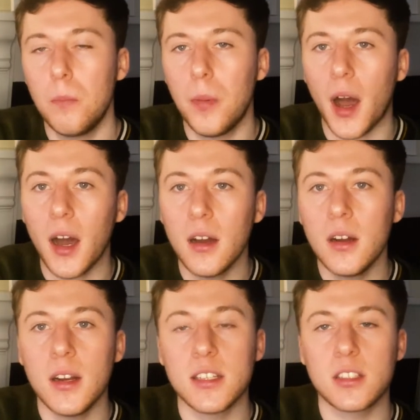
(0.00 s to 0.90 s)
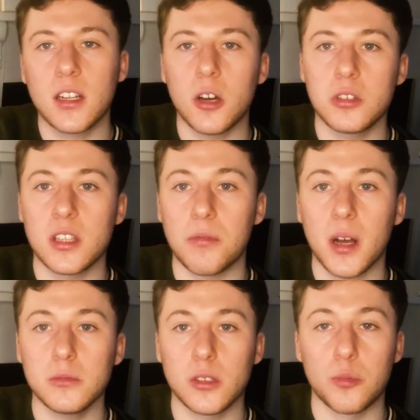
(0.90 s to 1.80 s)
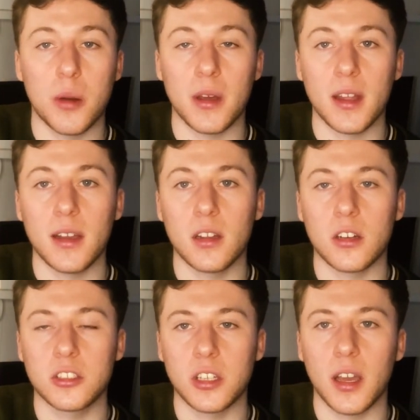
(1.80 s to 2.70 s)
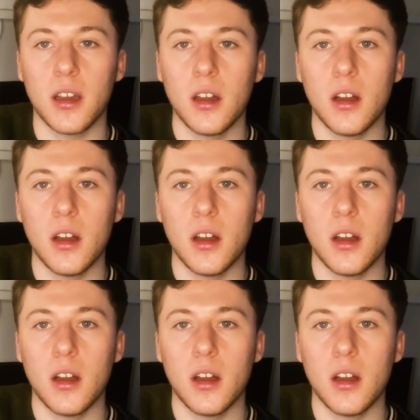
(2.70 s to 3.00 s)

but it's the closest they've come to the Premier League last year